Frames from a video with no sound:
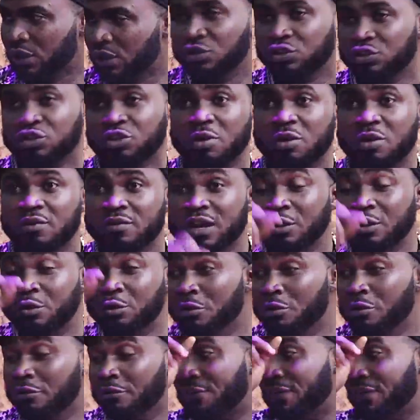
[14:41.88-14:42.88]
Some of them
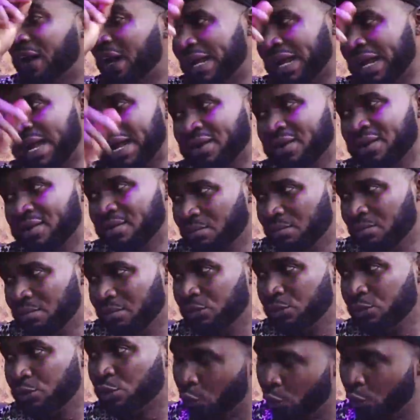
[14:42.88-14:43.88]
go further
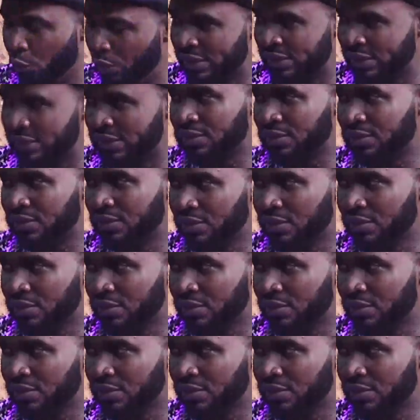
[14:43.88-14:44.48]
to wait.